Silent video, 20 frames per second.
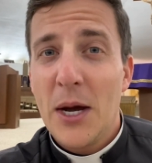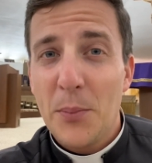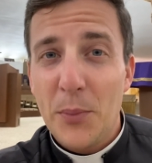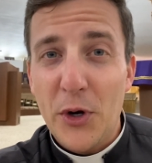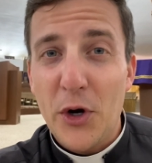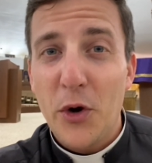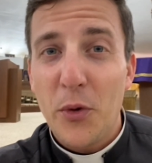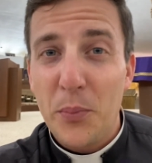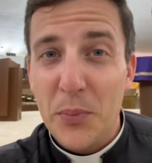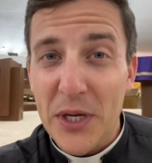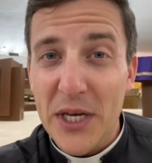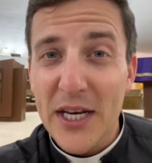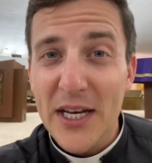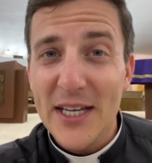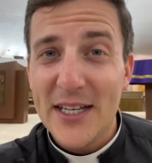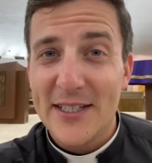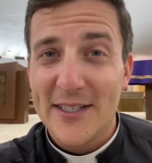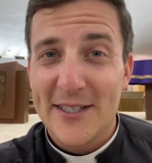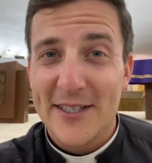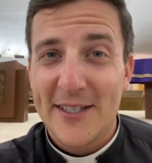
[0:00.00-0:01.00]
but
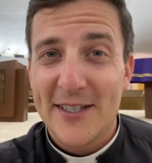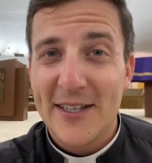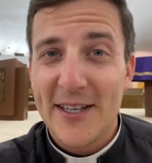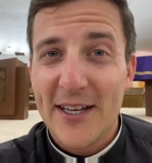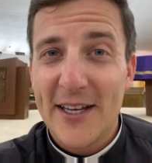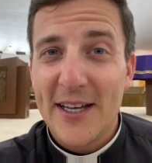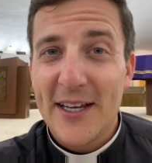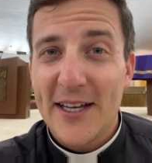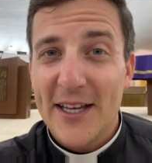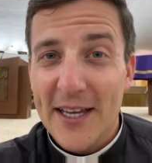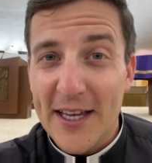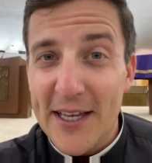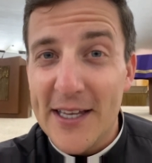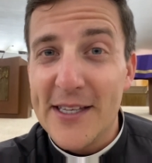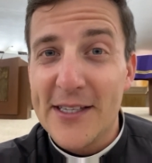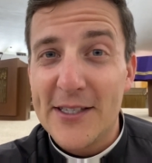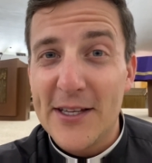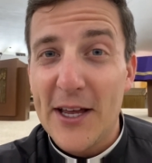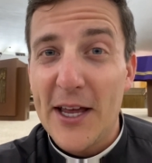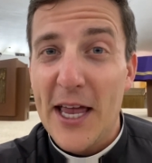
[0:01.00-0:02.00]
obedience
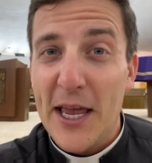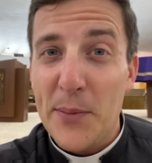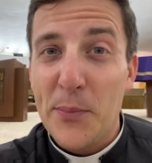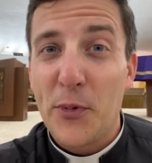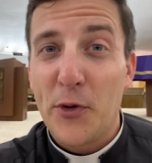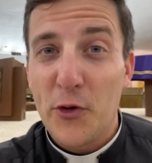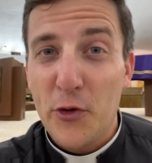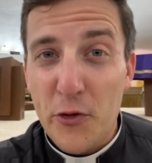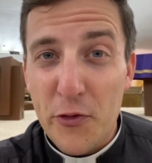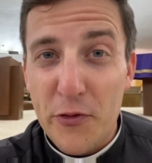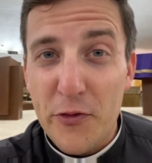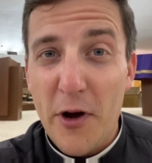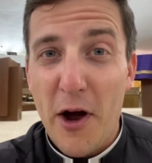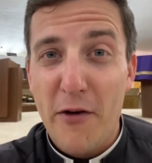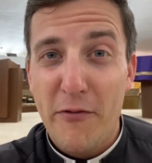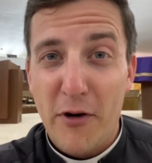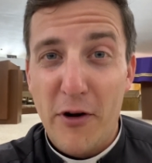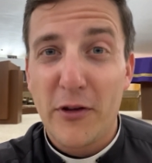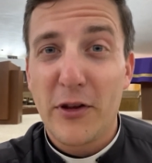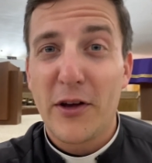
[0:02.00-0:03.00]
is a proof
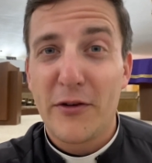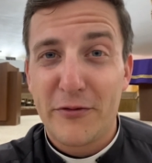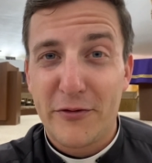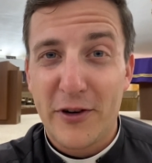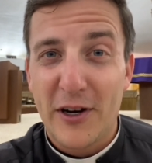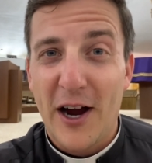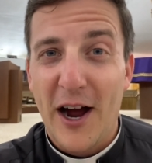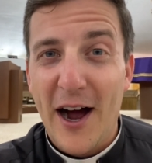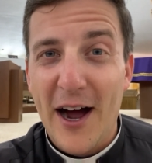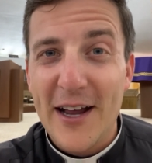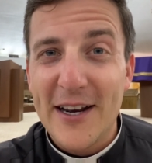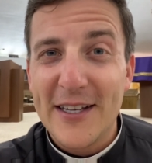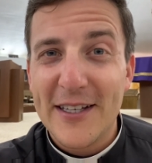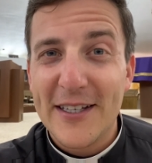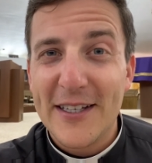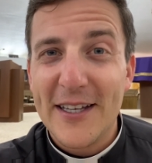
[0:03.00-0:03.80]
of our love for God.